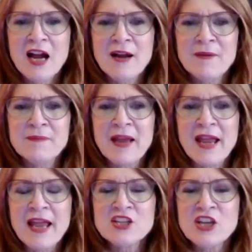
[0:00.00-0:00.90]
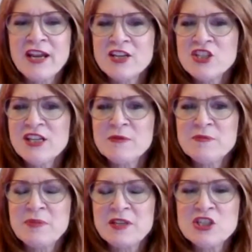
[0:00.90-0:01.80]
um, and Angie
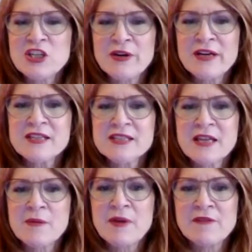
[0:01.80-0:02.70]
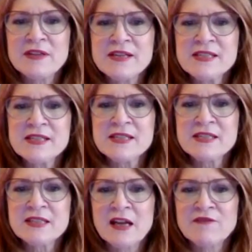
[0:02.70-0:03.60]
had been sharing some of
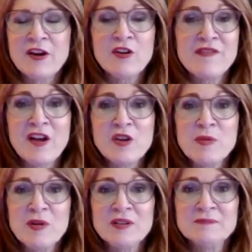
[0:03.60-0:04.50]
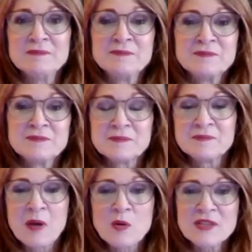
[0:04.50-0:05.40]
Lisa's very valuable
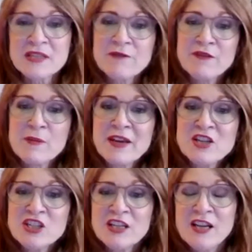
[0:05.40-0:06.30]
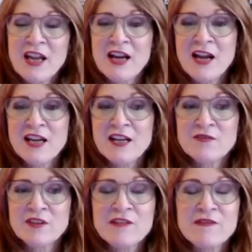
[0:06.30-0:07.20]
posts and information, and I
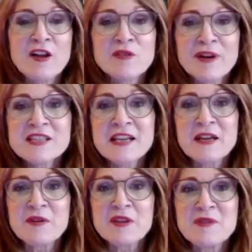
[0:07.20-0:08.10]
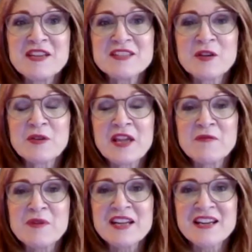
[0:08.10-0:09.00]
really found it resonated with me. So
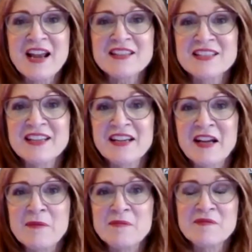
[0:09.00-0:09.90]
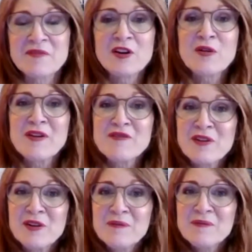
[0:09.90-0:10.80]
then we connected, and I'm very
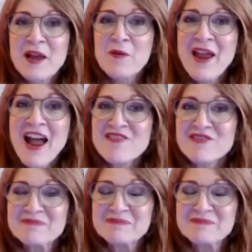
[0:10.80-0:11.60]
grateful that we have.